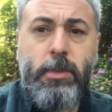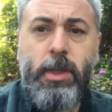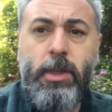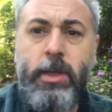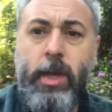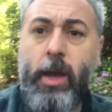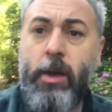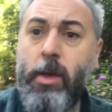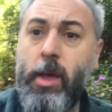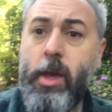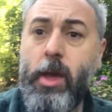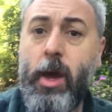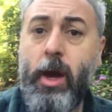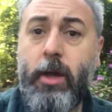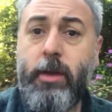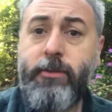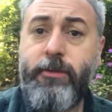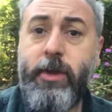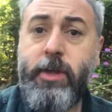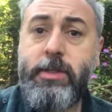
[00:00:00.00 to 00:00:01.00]
Now,
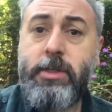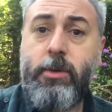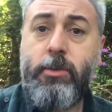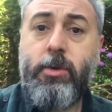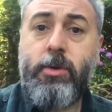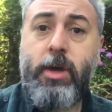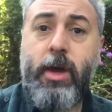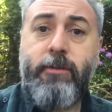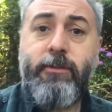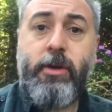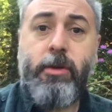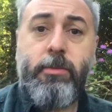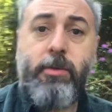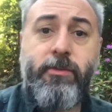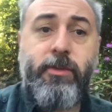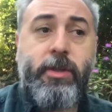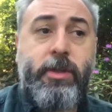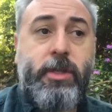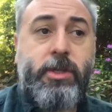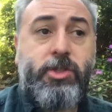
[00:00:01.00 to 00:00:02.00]
other things that we'll cover
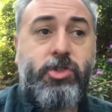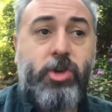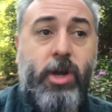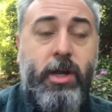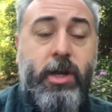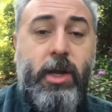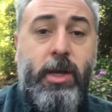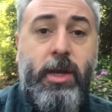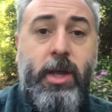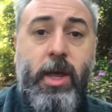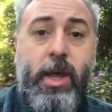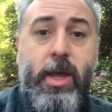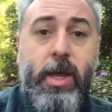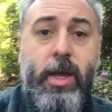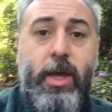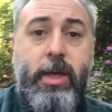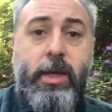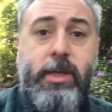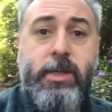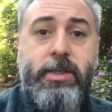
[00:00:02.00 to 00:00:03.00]
within this training
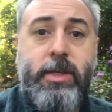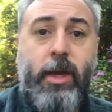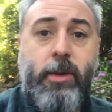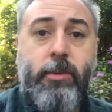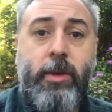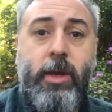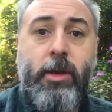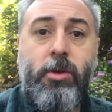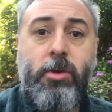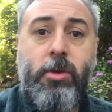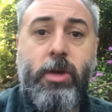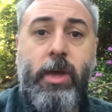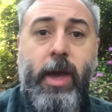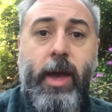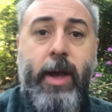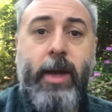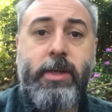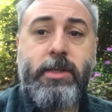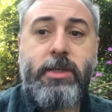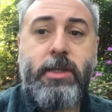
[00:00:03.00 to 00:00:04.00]
is that we look
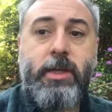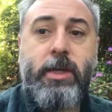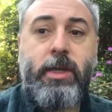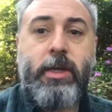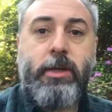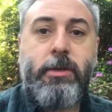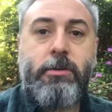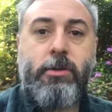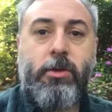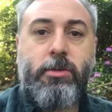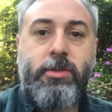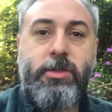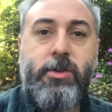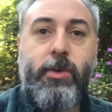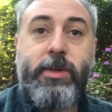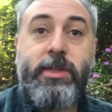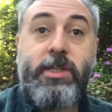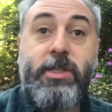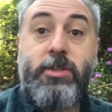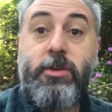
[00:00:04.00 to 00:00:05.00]
at the
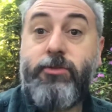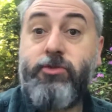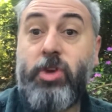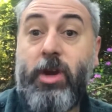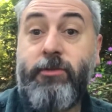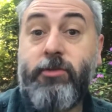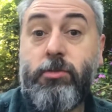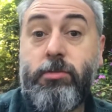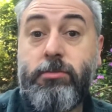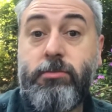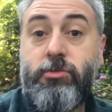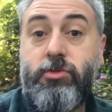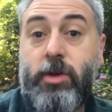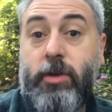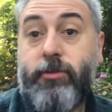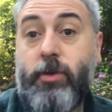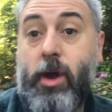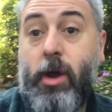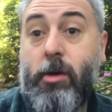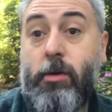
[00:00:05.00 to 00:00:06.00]
consequences of travel
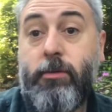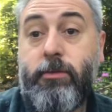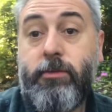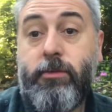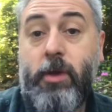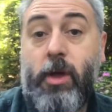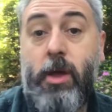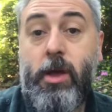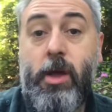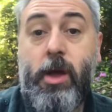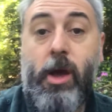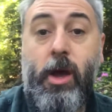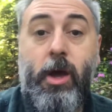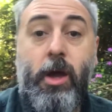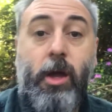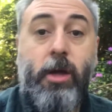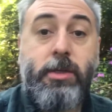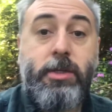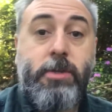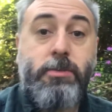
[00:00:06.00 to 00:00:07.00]
health.
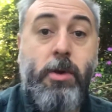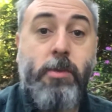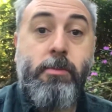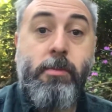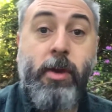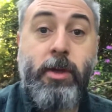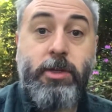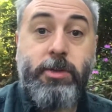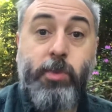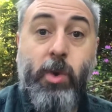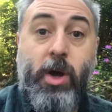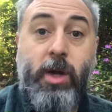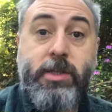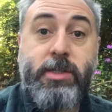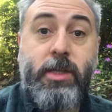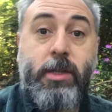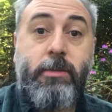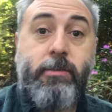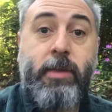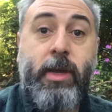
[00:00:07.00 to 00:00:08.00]
Someone much
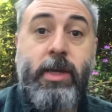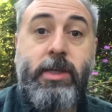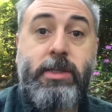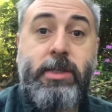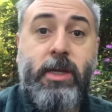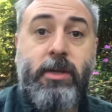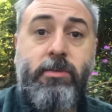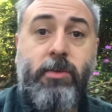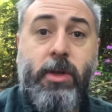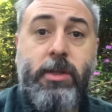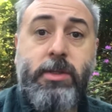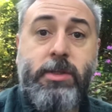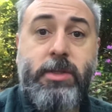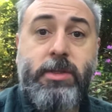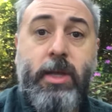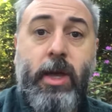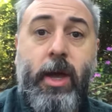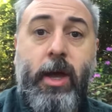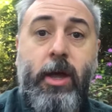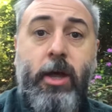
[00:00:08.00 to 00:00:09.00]
wiser than me said once
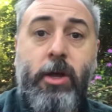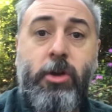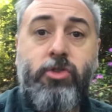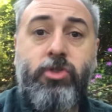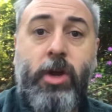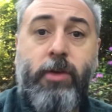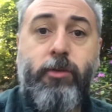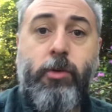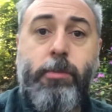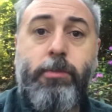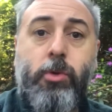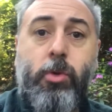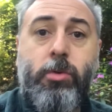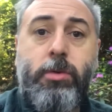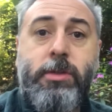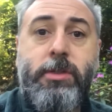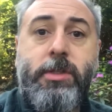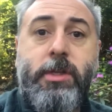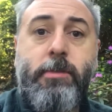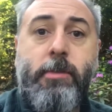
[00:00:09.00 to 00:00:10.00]
that travel
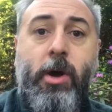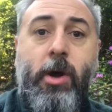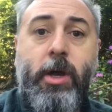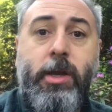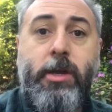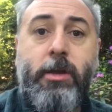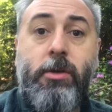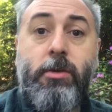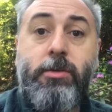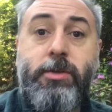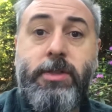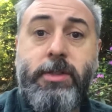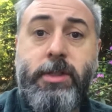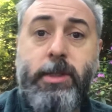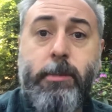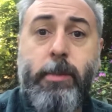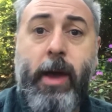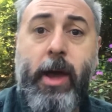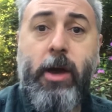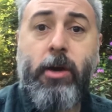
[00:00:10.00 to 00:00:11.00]
broadens the mind and loosens the
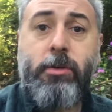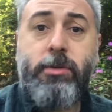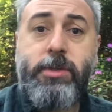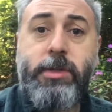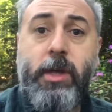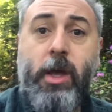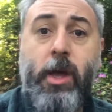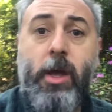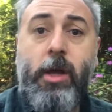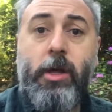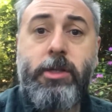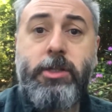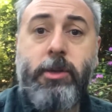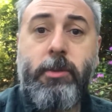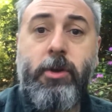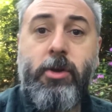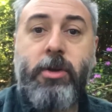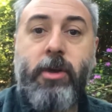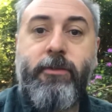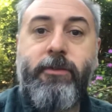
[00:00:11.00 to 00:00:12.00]
bowels. So
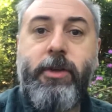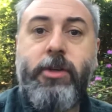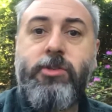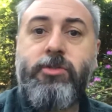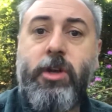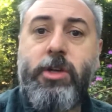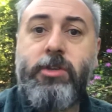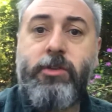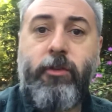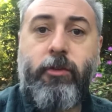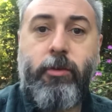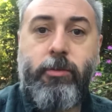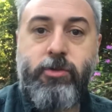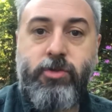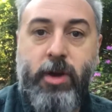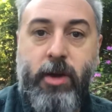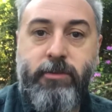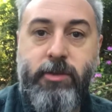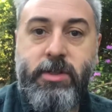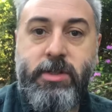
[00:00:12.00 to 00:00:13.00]
we look at things ranging from
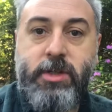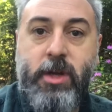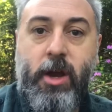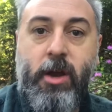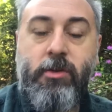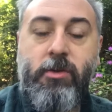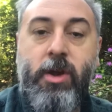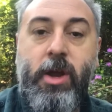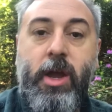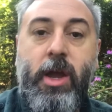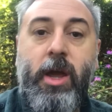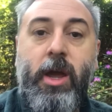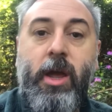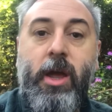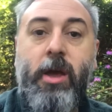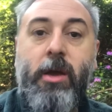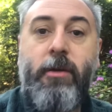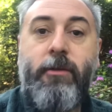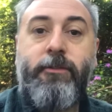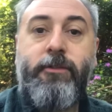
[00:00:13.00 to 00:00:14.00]
traveller's diarrhea
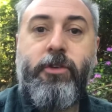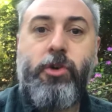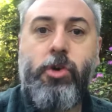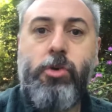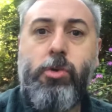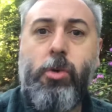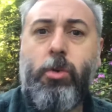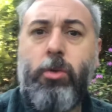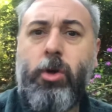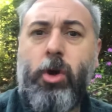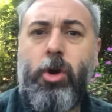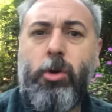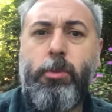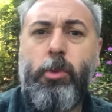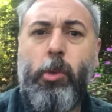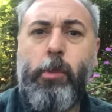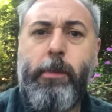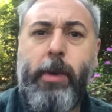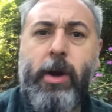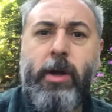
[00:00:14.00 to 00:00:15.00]
through all the
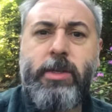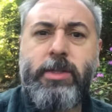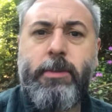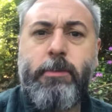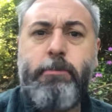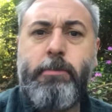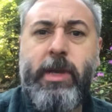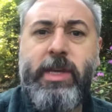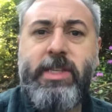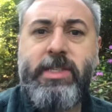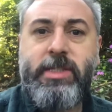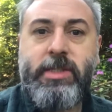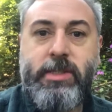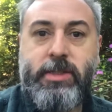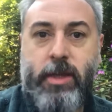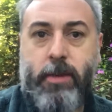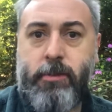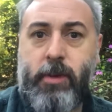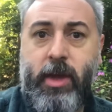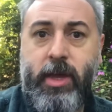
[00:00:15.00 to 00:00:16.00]
horrible bugs and beasties
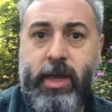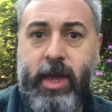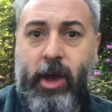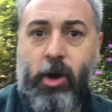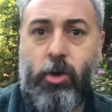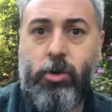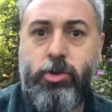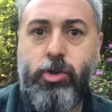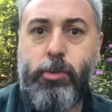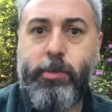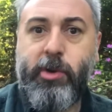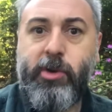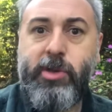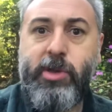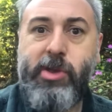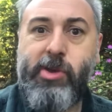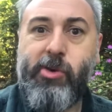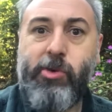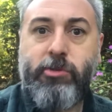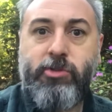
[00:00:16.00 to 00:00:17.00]
that might get on your
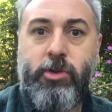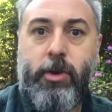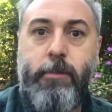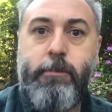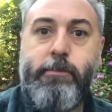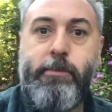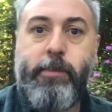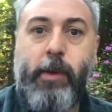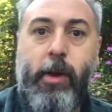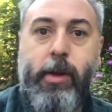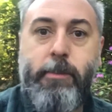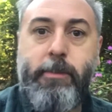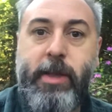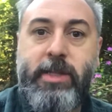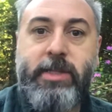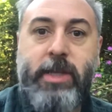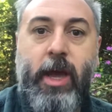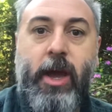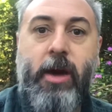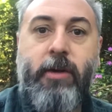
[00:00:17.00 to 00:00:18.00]
body or try and bite
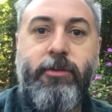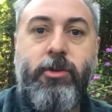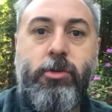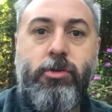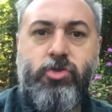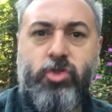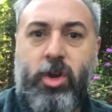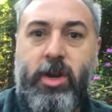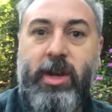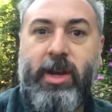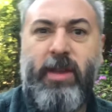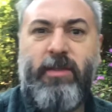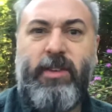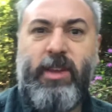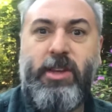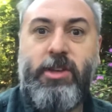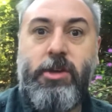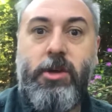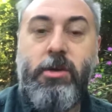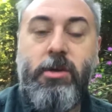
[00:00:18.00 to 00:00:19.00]
bits out of you or try and live
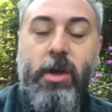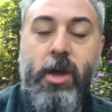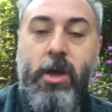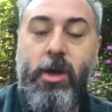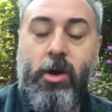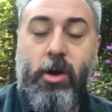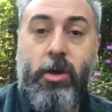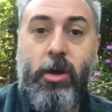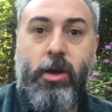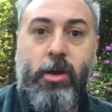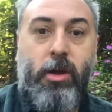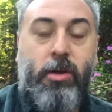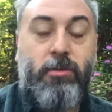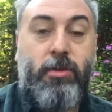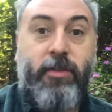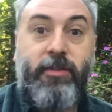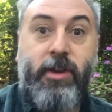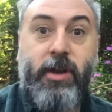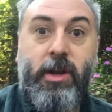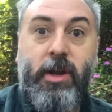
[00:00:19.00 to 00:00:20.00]
in you
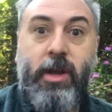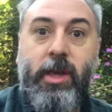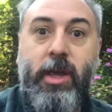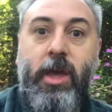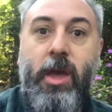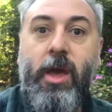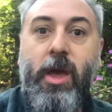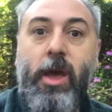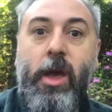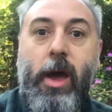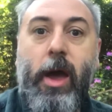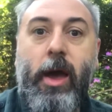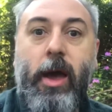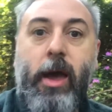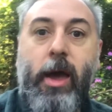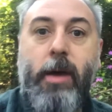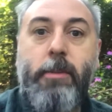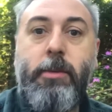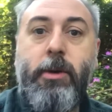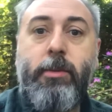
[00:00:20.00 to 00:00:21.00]
horrifically.
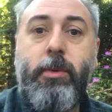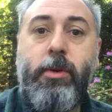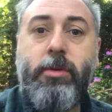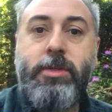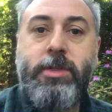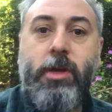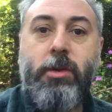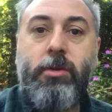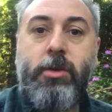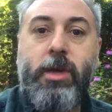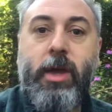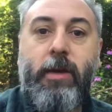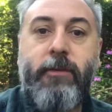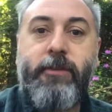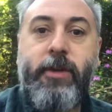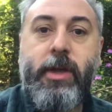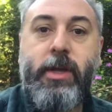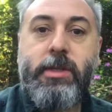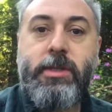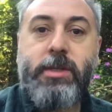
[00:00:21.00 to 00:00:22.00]
But we also look at
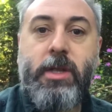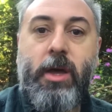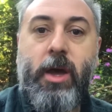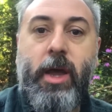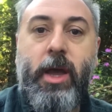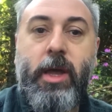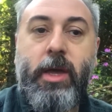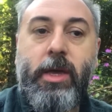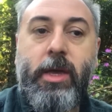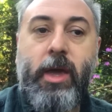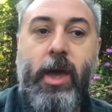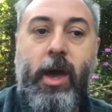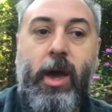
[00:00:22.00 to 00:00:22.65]
things like